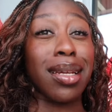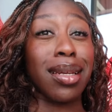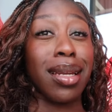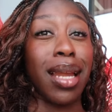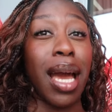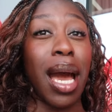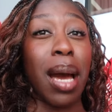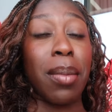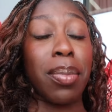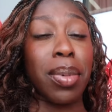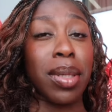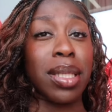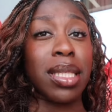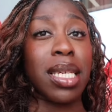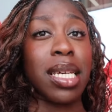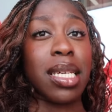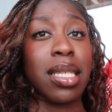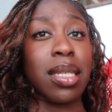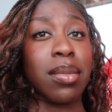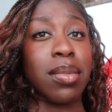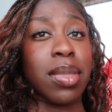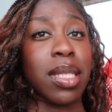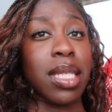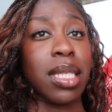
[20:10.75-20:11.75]
a nap and take
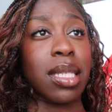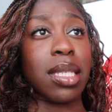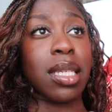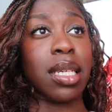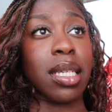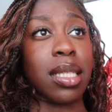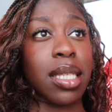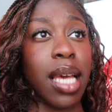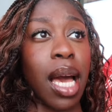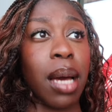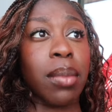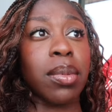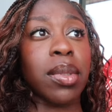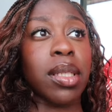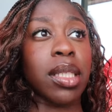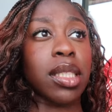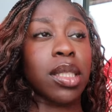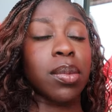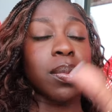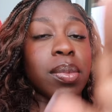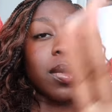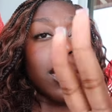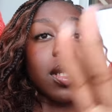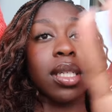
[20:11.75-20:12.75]
some seasick
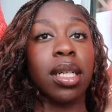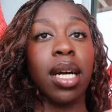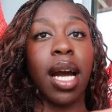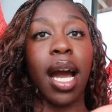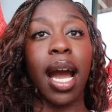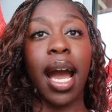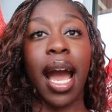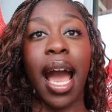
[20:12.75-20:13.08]
tablets but